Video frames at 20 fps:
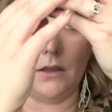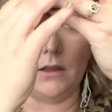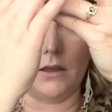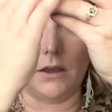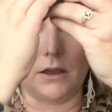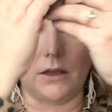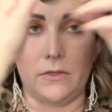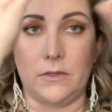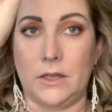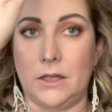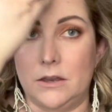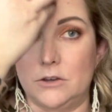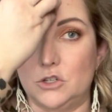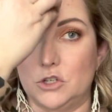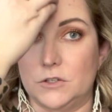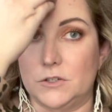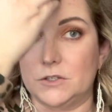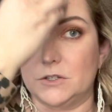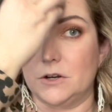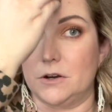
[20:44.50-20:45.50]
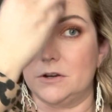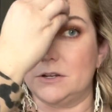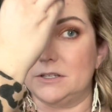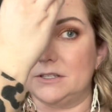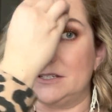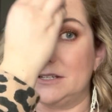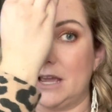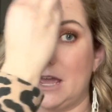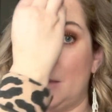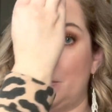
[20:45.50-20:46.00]
and then just start
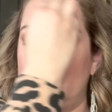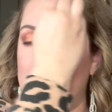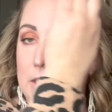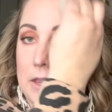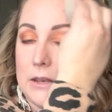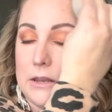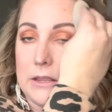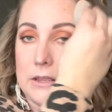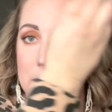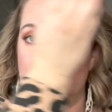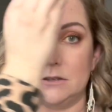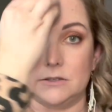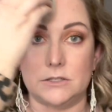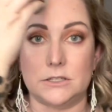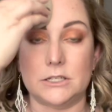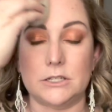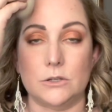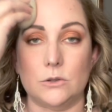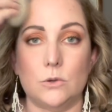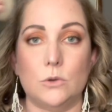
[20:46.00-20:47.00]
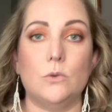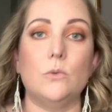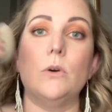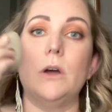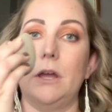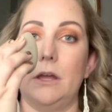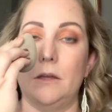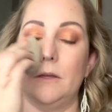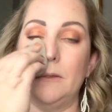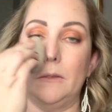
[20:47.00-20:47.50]
dabbing it into
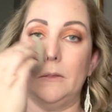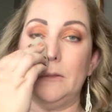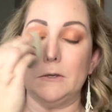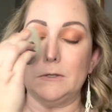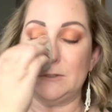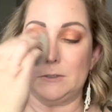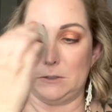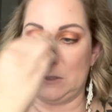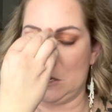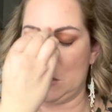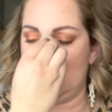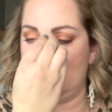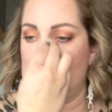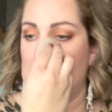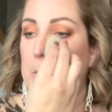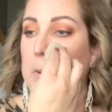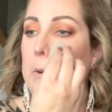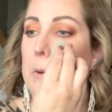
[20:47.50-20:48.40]
the skin.